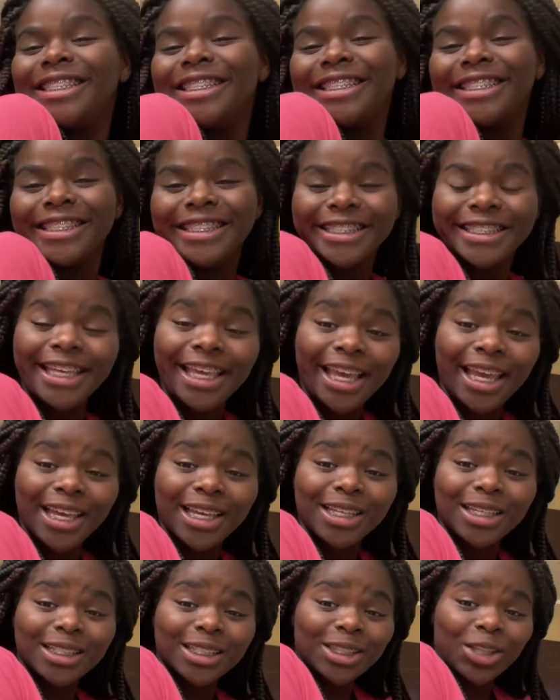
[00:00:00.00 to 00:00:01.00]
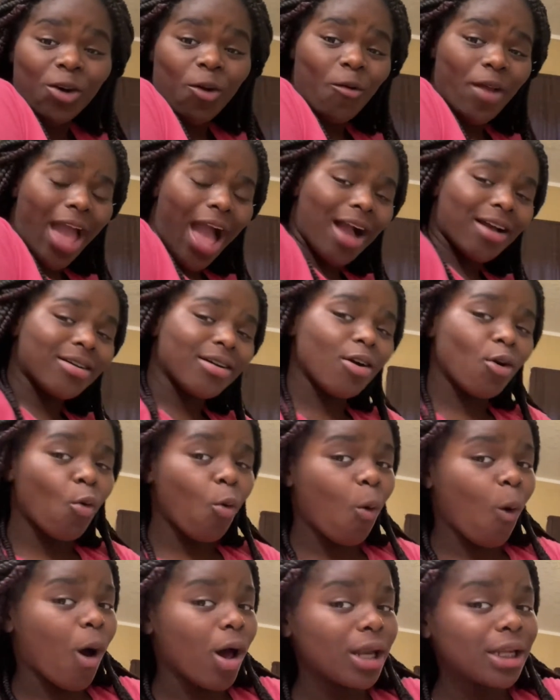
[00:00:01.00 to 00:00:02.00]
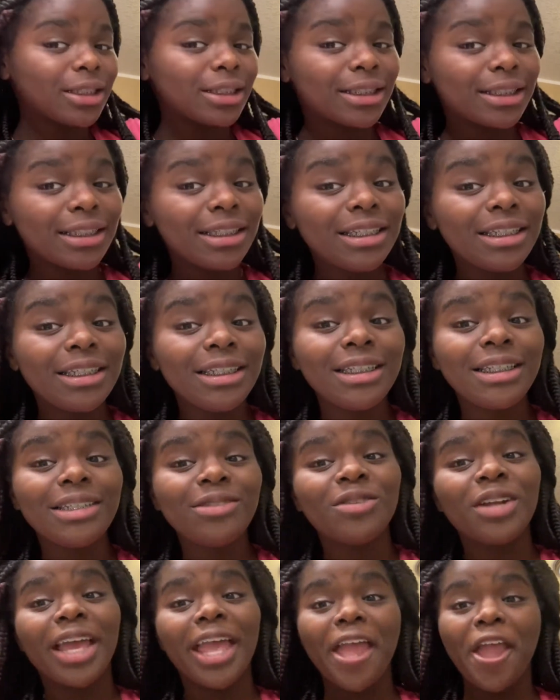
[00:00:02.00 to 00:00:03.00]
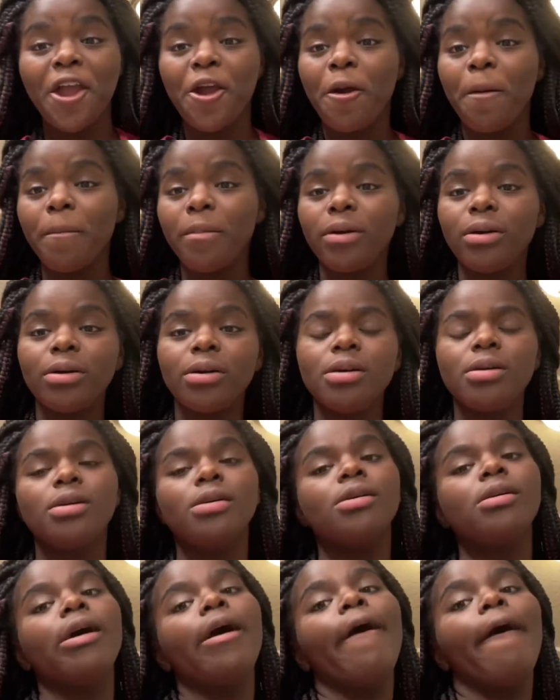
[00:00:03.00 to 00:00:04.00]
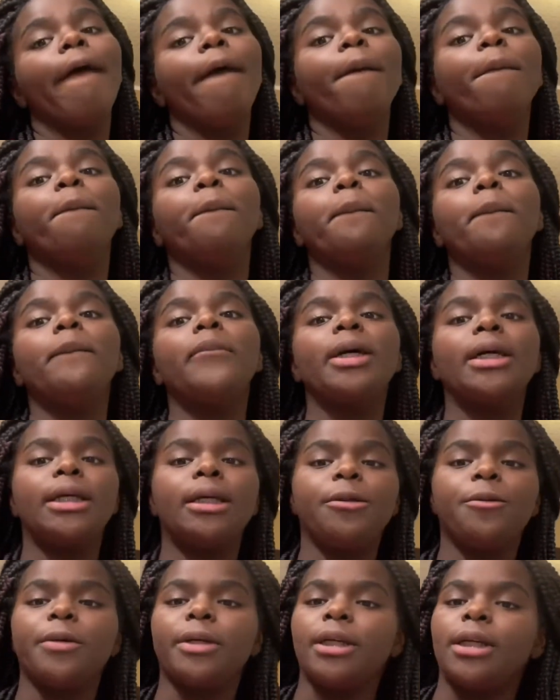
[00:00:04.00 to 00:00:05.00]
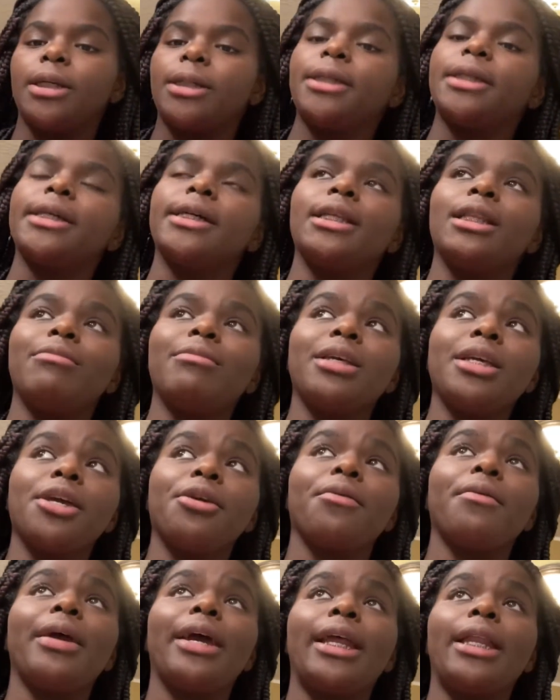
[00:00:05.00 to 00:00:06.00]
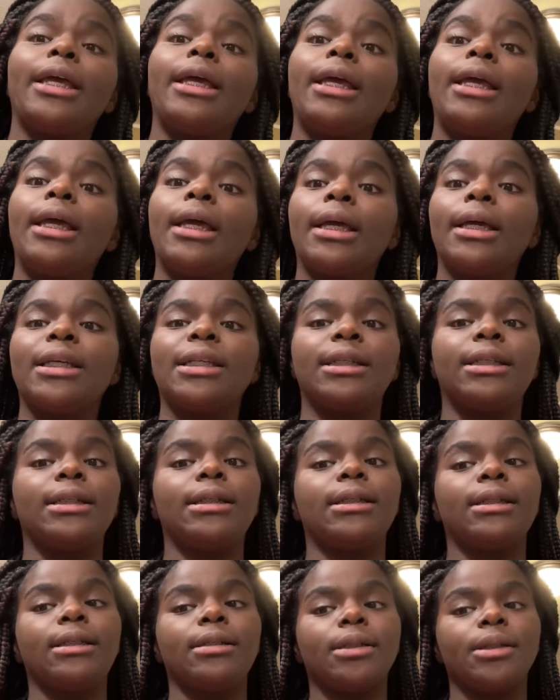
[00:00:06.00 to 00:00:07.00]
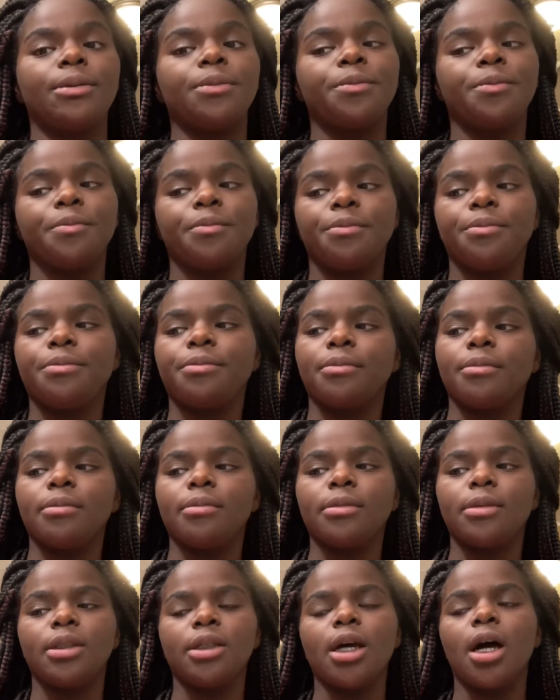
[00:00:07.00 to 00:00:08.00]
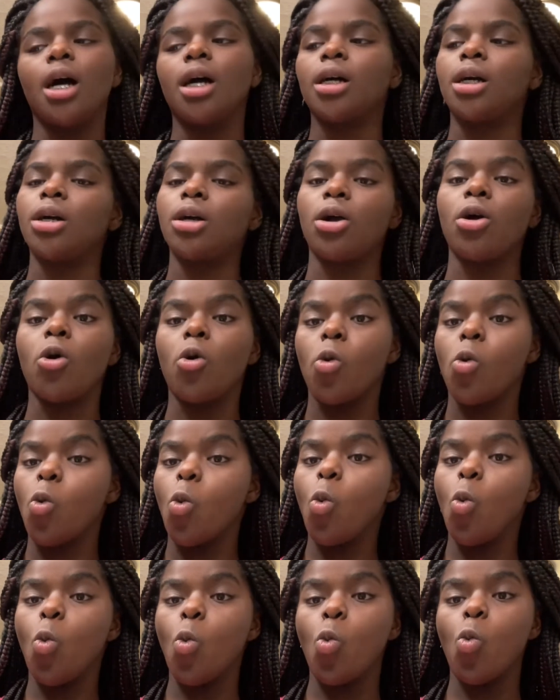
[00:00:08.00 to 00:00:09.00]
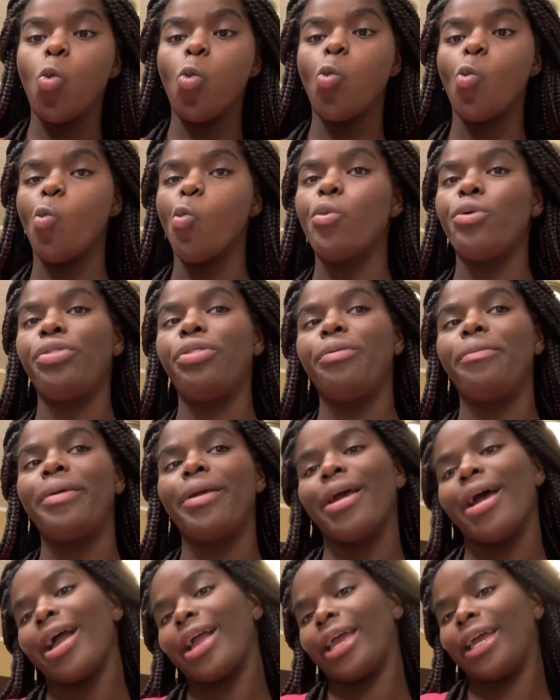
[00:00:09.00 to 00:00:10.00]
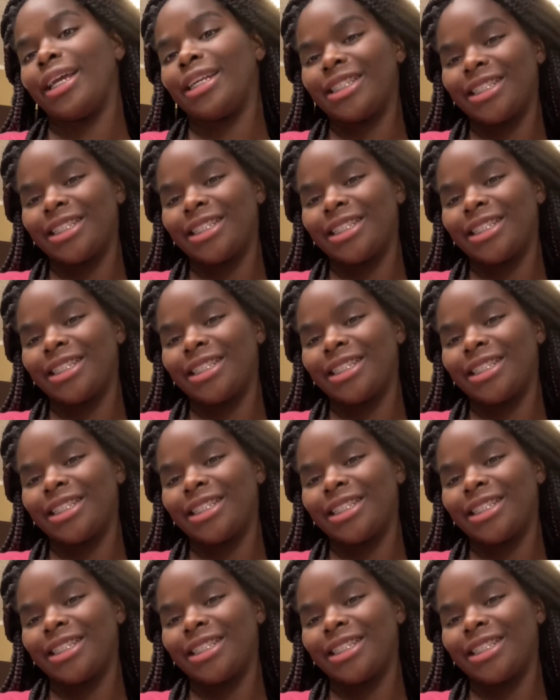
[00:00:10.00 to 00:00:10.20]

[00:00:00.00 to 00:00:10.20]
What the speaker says: Yeah, so we got good quality on the camera. But anyways, yeah, let me get ready. And y'all can go with me, I guess.